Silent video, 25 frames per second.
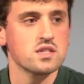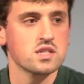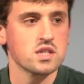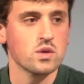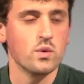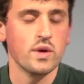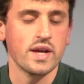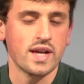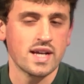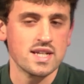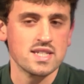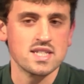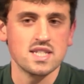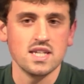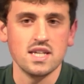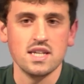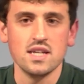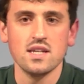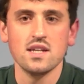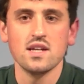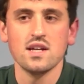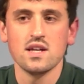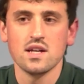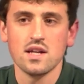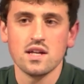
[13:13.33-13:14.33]
So we can
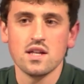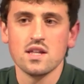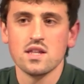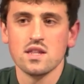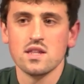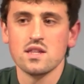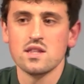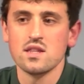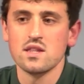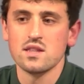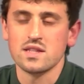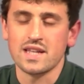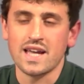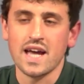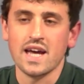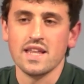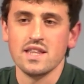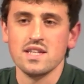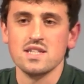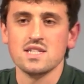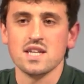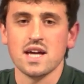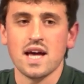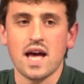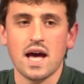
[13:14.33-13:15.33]
see
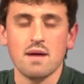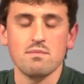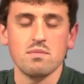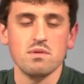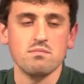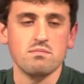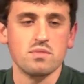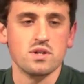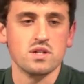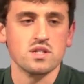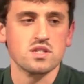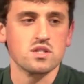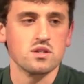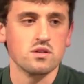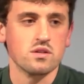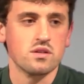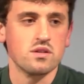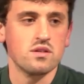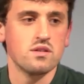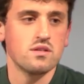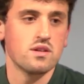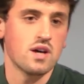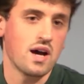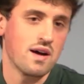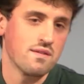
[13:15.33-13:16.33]
Ged is a happy person
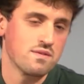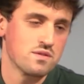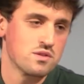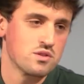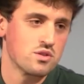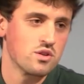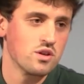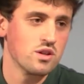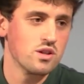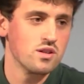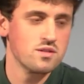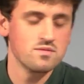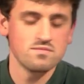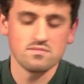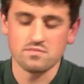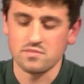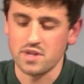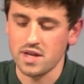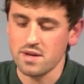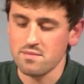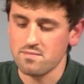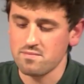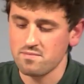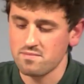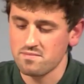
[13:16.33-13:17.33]
after all.
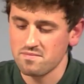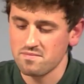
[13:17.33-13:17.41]
Yeah?